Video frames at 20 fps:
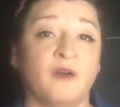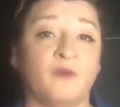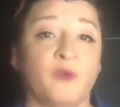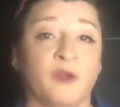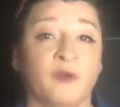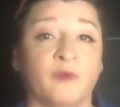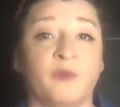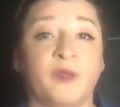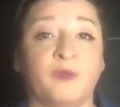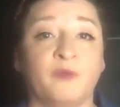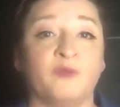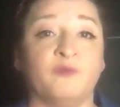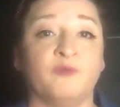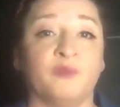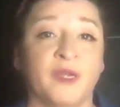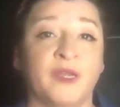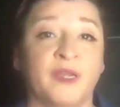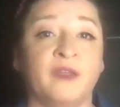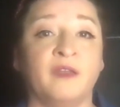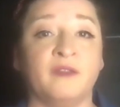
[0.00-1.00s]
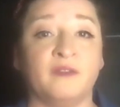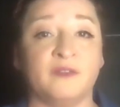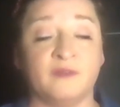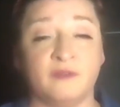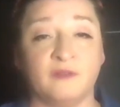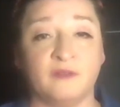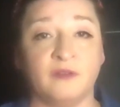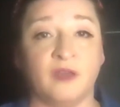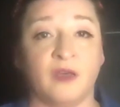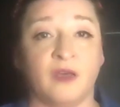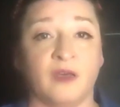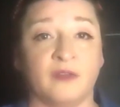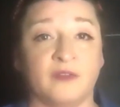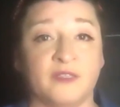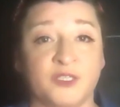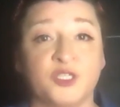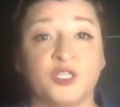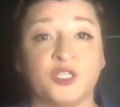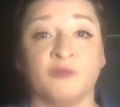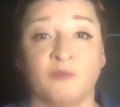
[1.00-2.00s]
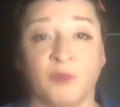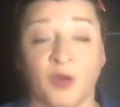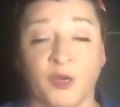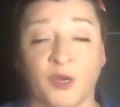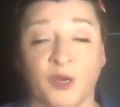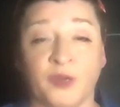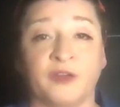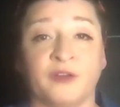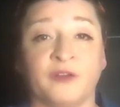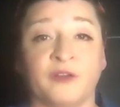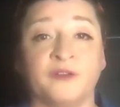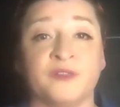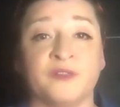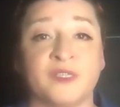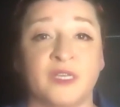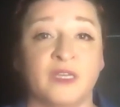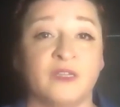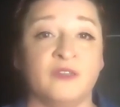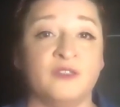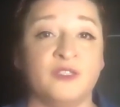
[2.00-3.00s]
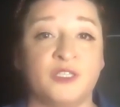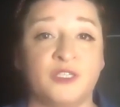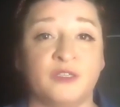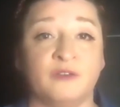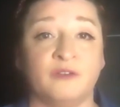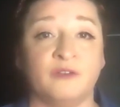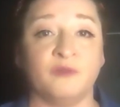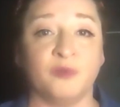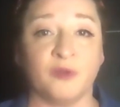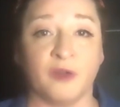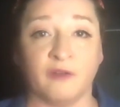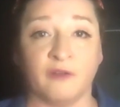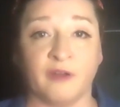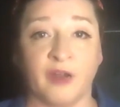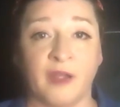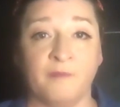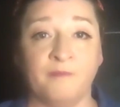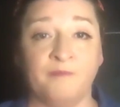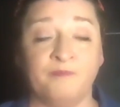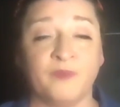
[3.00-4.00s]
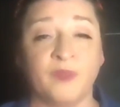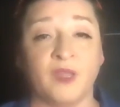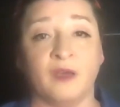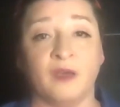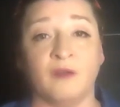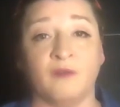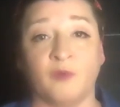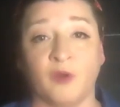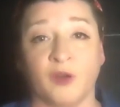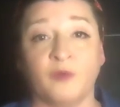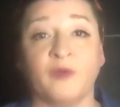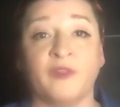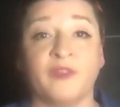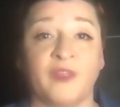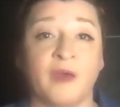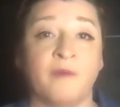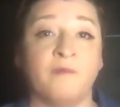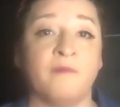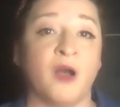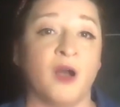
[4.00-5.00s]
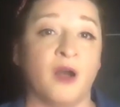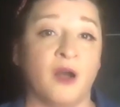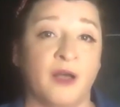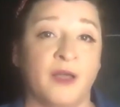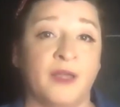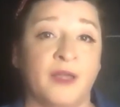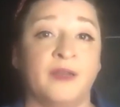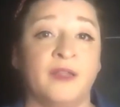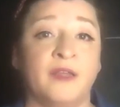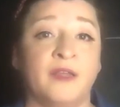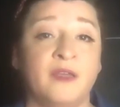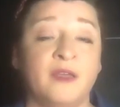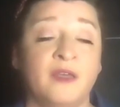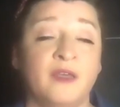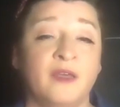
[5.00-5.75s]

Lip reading: where we would bring digital marketers into the program, work with them on